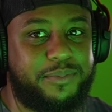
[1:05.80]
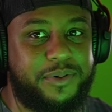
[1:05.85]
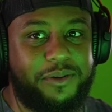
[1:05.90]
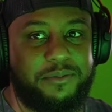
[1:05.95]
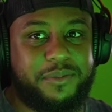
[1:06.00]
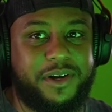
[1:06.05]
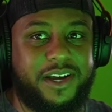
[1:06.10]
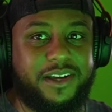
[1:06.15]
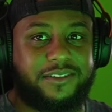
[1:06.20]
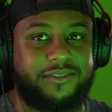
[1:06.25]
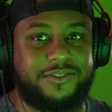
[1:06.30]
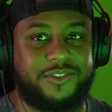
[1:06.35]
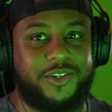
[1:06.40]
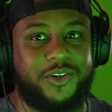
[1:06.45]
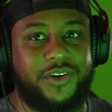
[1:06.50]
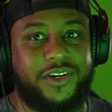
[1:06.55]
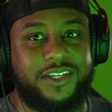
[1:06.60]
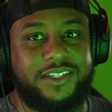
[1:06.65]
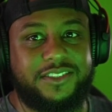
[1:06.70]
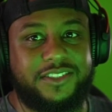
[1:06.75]
put my
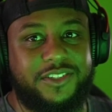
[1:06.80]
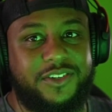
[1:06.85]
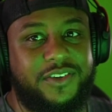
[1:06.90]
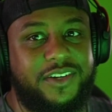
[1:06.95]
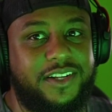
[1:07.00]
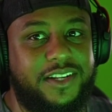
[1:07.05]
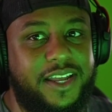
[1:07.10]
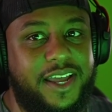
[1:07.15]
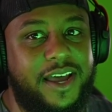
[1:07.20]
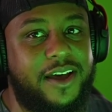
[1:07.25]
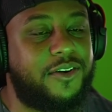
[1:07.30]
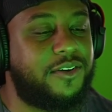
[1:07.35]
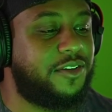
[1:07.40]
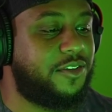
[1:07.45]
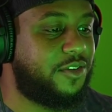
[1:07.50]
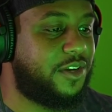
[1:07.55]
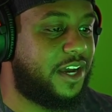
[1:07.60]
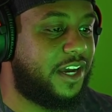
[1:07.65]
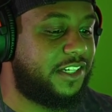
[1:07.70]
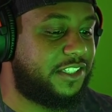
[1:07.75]
green screen down and
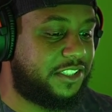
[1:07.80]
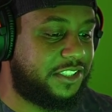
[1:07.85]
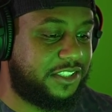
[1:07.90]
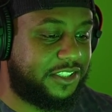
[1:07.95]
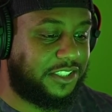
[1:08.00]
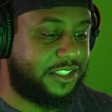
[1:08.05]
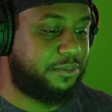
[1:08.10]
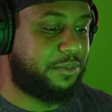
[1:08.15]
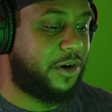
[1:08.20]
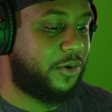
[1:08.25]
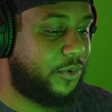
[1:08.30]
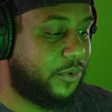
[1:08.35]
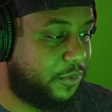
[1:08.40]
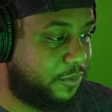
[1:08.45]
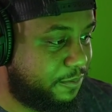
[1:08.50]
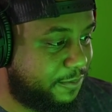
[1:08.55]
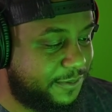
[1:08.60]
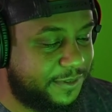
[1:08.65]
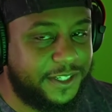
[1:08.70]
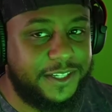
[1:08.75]
you guys just see my room?
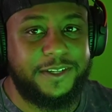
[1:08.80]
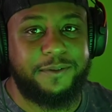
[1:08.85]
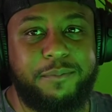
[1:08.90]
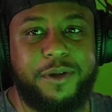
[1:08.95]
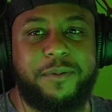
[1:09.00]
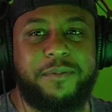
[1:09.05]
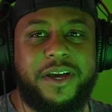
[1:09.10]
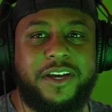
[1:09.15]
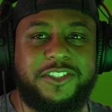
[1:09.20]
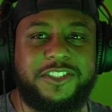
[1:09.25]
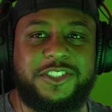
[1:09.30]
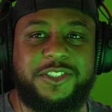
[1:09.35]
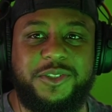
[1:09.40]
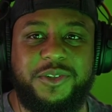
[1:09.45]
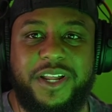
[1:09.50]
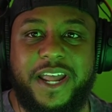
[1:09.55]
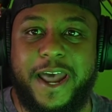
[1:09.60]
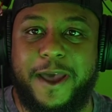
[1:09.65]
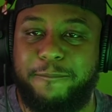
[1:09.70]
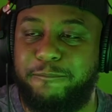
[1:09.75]
Maybe I'll just do
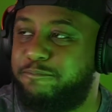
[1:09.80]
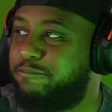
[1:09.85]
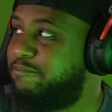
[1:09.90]
that.